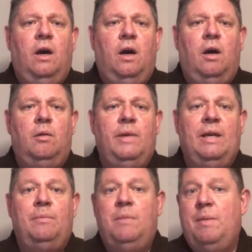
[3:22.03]

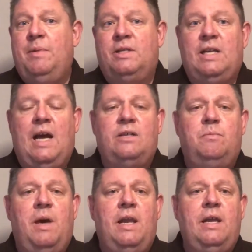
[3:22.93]
and maybe it's
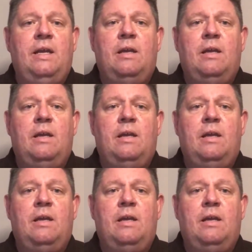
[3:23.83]
cosmetic